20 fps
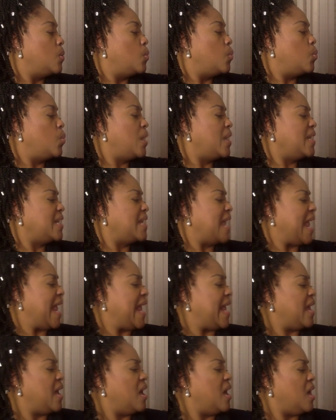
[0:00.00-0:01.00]
What
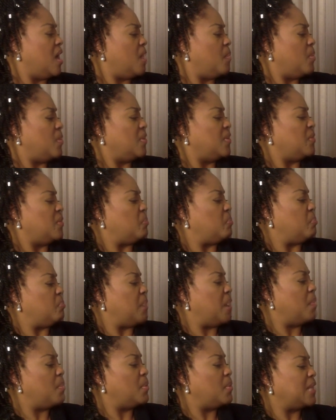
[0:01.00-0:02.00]
a hubble of
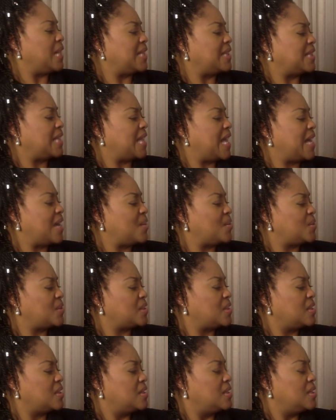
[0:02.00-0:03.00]
bubble at the
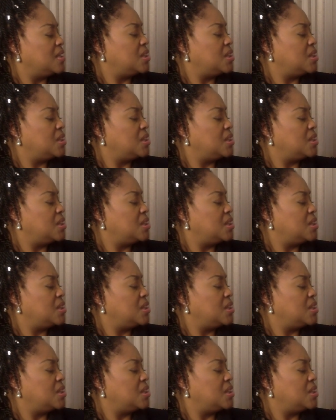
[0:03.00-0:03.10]
house!